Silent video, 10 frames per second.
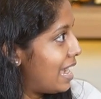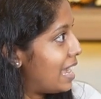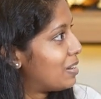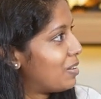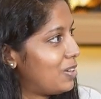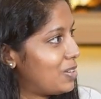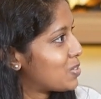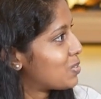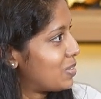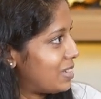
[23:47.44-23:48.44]
That's
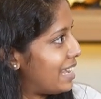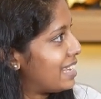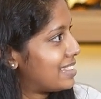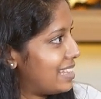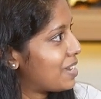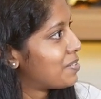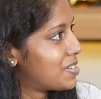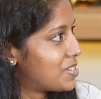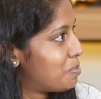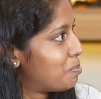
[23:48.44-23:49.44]
also like the
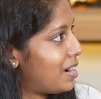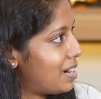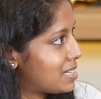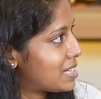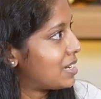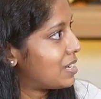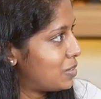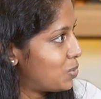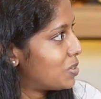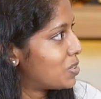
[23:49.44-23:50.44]
acquisition part,
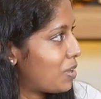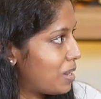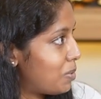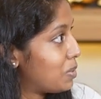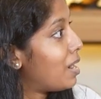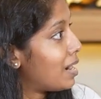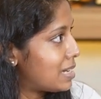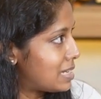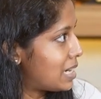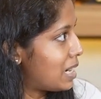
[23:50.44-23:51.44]
you were talking about the
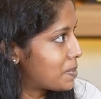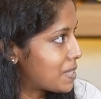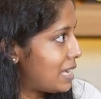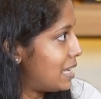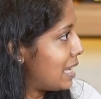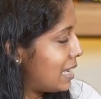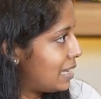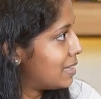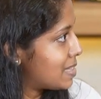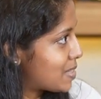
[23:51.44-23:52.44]
marketing, upscaling and
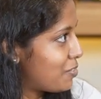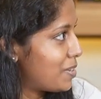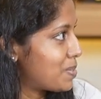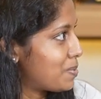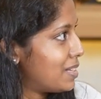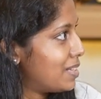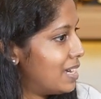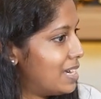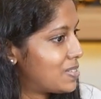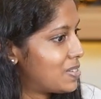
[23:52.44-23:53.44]
other stuff as well.
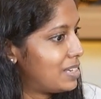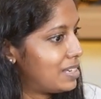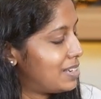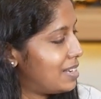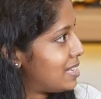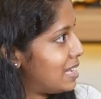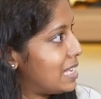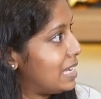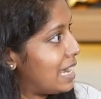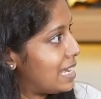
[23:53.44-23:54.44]
So
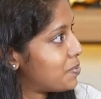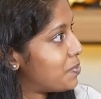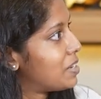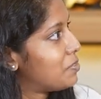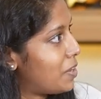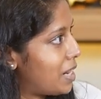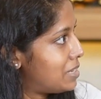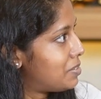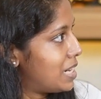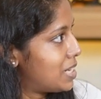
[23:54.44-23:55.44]
it has a very
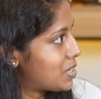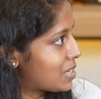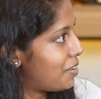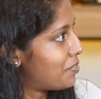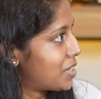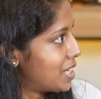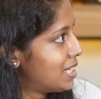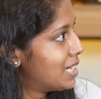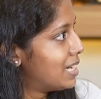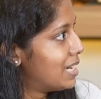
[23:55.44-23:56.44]
wide range
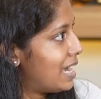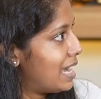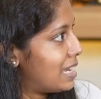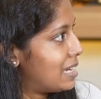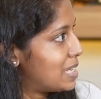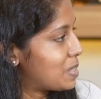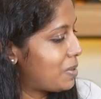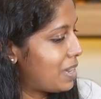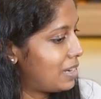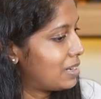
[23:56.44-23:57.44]
covering and
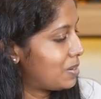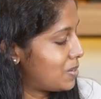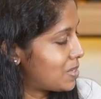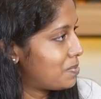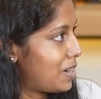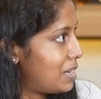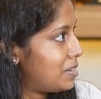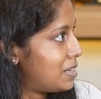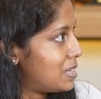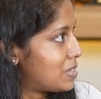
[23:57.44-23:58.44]
spanning across a
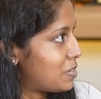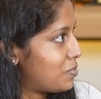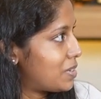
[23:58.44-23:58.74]
wide range of